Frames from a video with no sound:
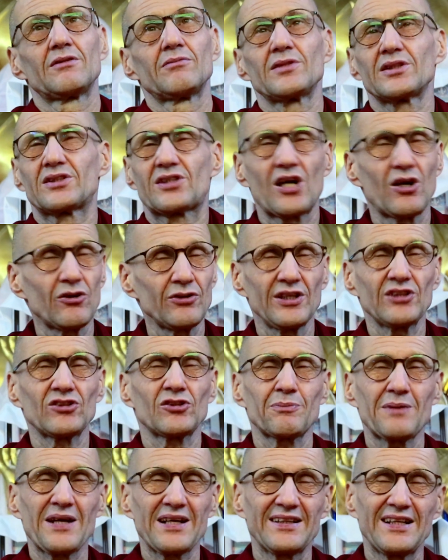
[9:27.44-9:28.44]
But don't
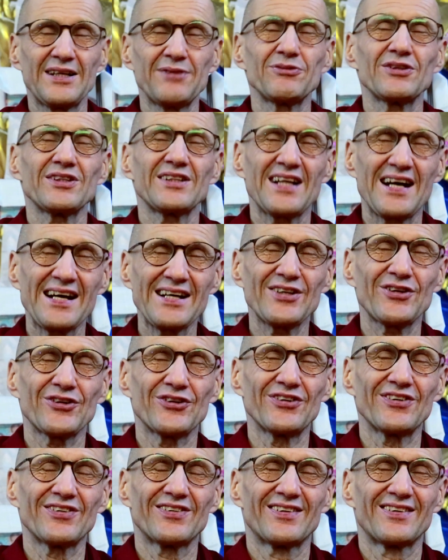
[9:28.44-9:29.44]
expect them to thank
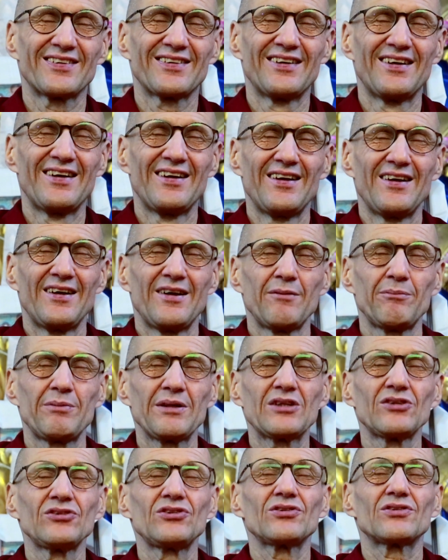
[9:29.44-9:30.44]
you.
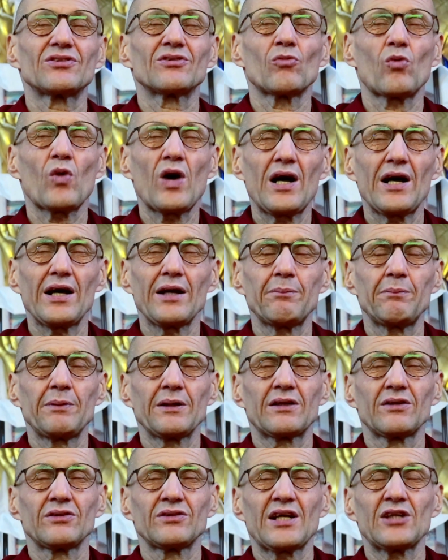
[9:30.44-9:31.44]
Because why?
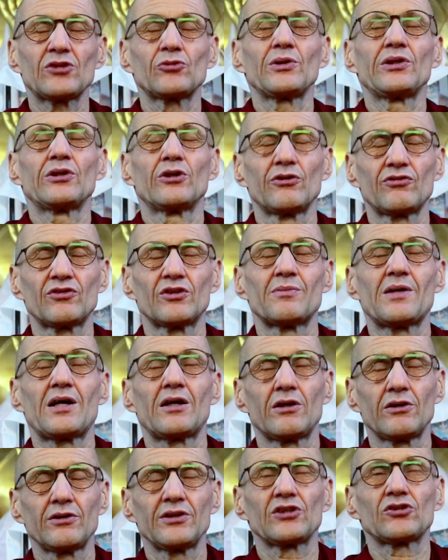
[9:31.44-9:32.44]
Because as we know from
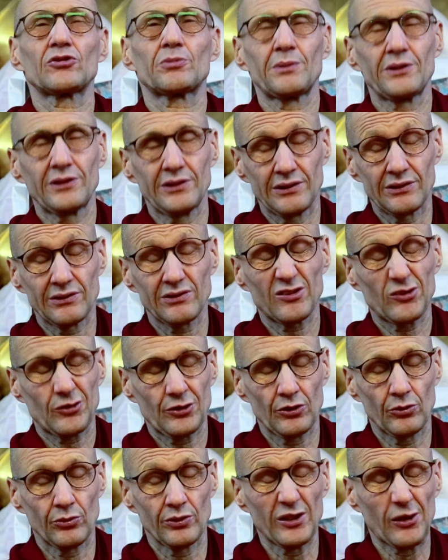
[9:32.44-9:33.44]
our own experience,
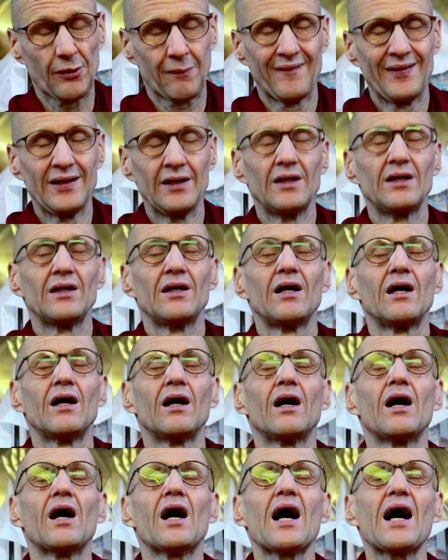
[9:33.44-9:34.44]
don't we?
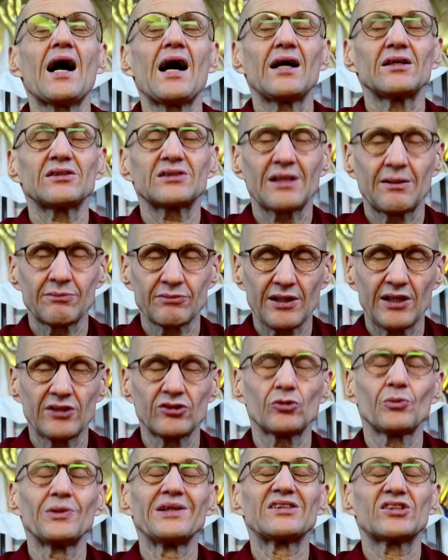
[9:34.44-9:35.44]

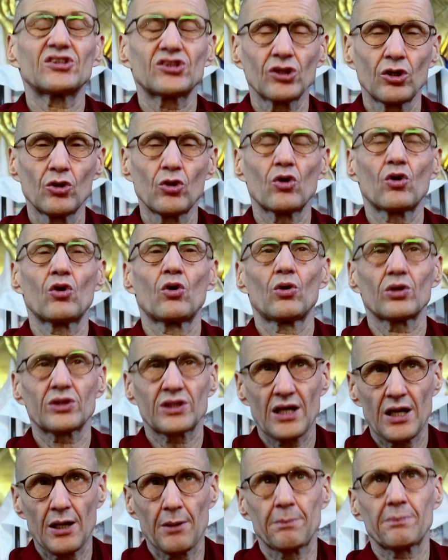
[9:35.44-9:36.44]
Sometimes we're so
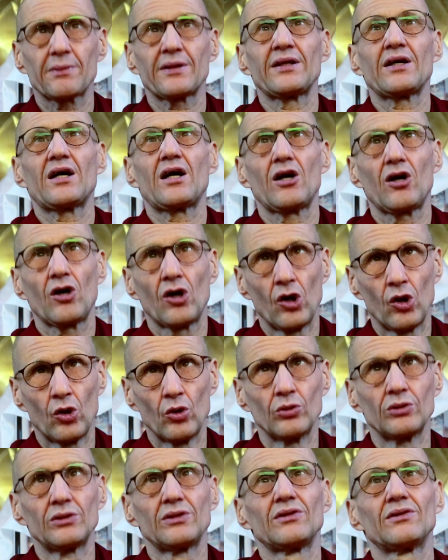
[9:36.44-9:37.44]
caught up in our
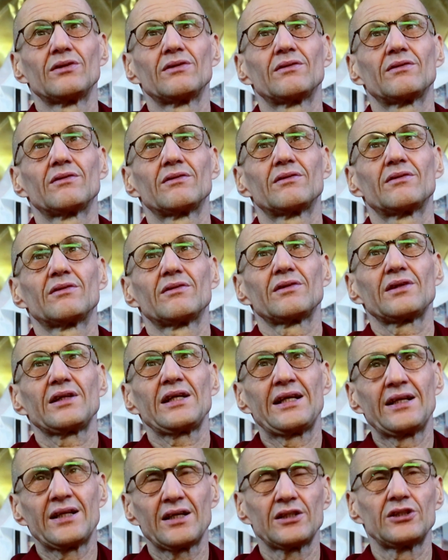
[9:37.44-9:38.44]
own
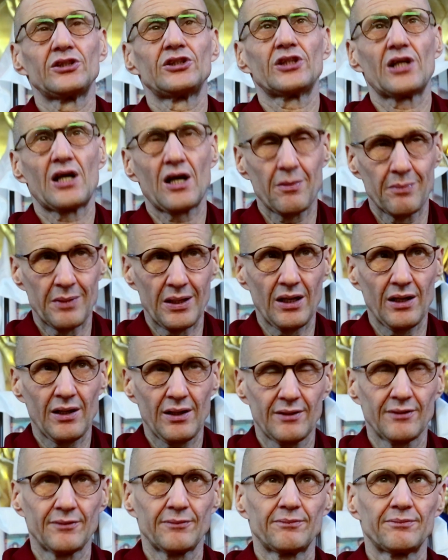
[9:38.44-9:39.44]
inner
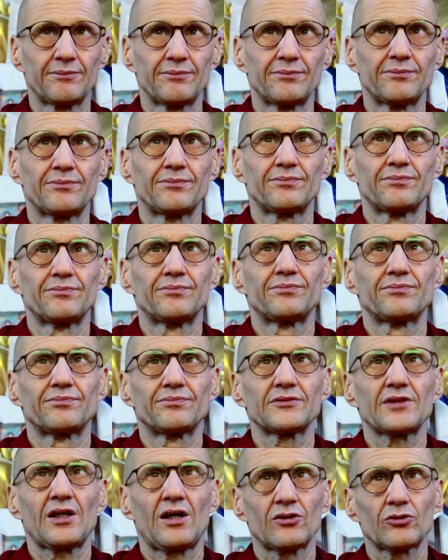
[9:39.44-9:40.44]
drama,
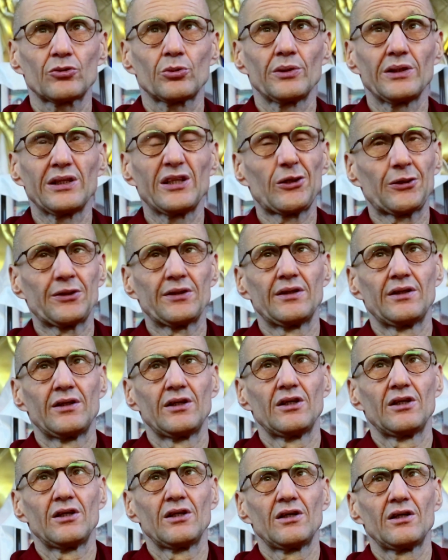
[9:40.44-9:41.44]
aren't we,
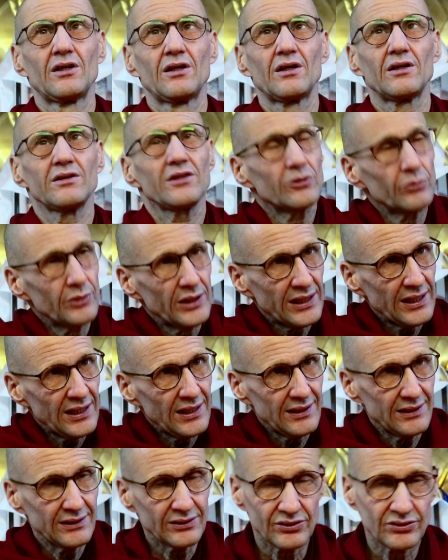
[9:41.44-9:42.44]
that we're
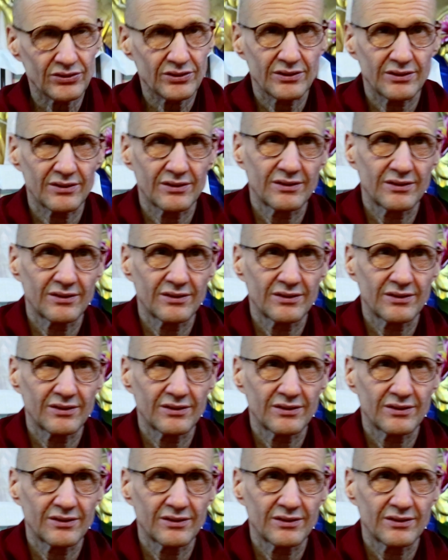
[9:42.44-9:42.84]
careless.